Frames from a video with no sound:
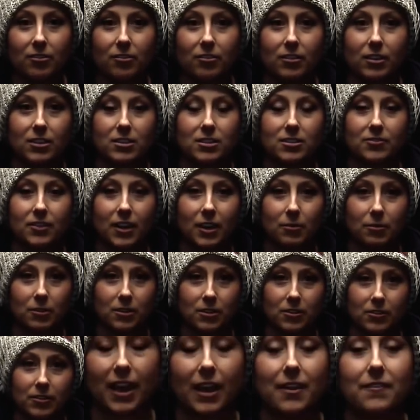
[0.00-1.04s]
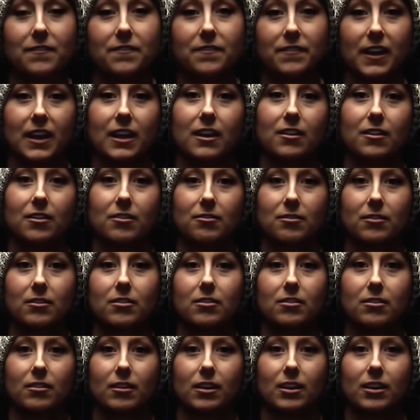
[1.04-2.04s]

through this if I wouldn't have had faith with,